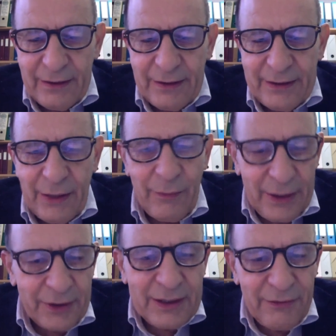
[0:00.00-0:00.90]
They
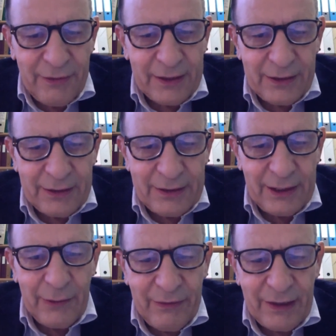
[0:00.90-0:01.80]
were not
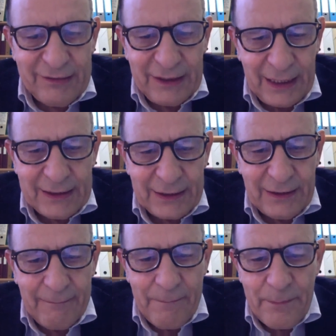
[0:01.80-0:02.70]
infected, they were
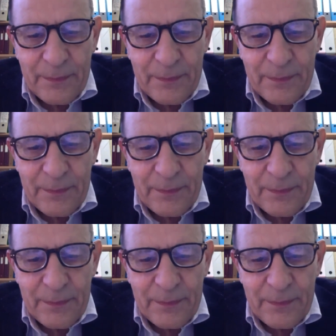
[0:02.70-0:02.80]
vaccinated.